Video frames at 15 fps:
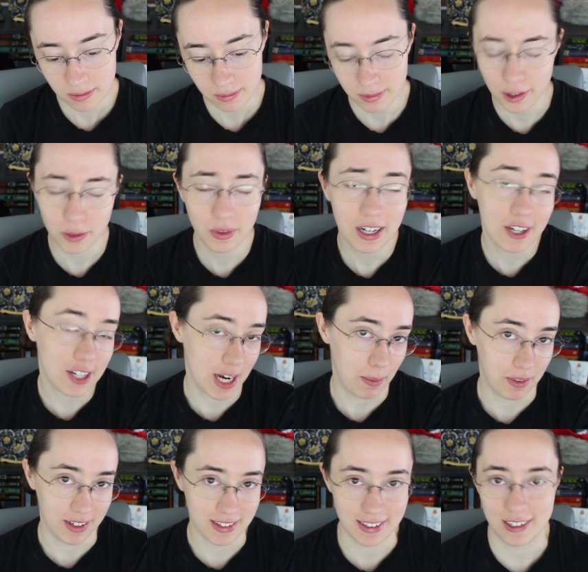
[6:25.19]
three
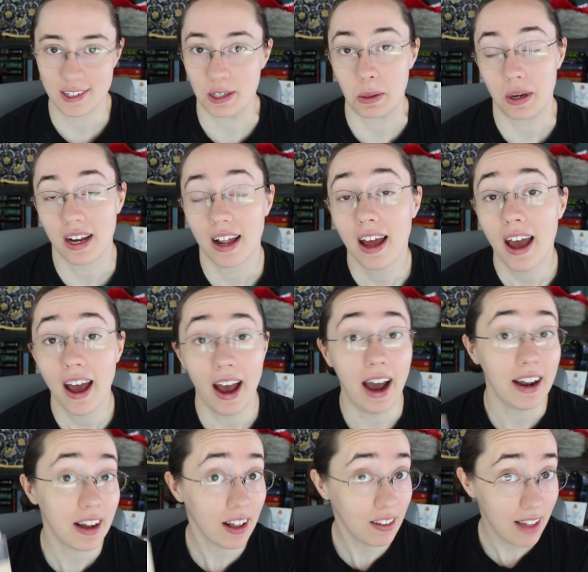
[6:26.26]
chapters into it,
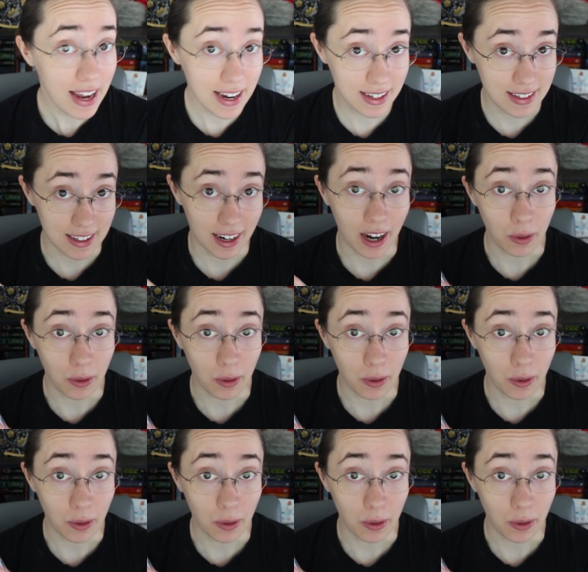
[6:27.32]
and I liked it.